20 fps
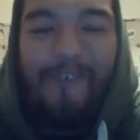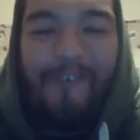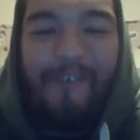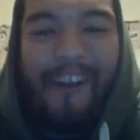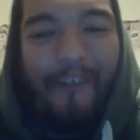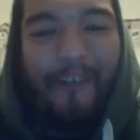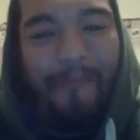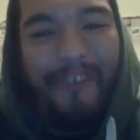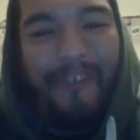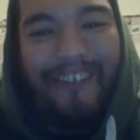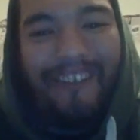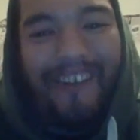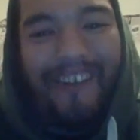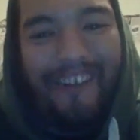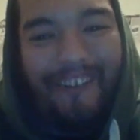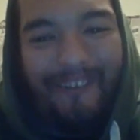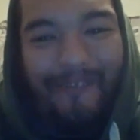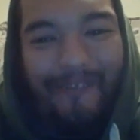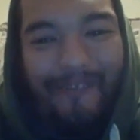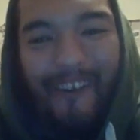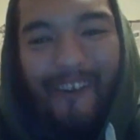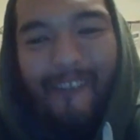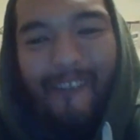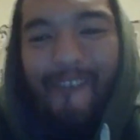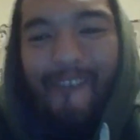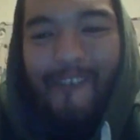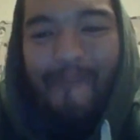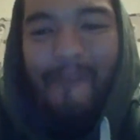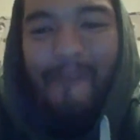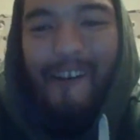them tonight on the Fatal 4
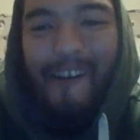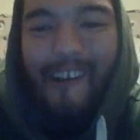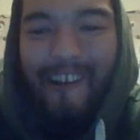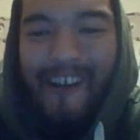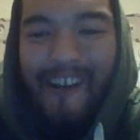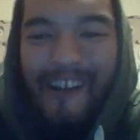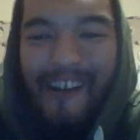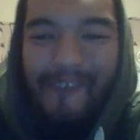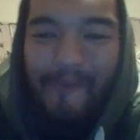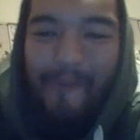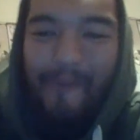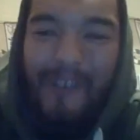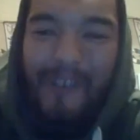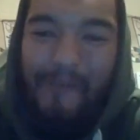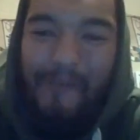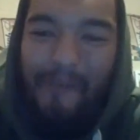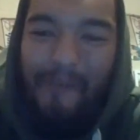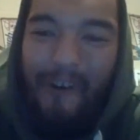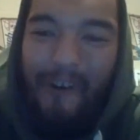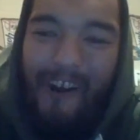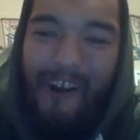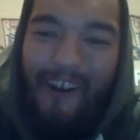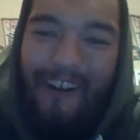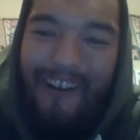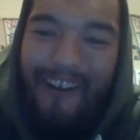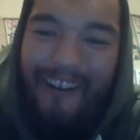podcast when we cover Raw.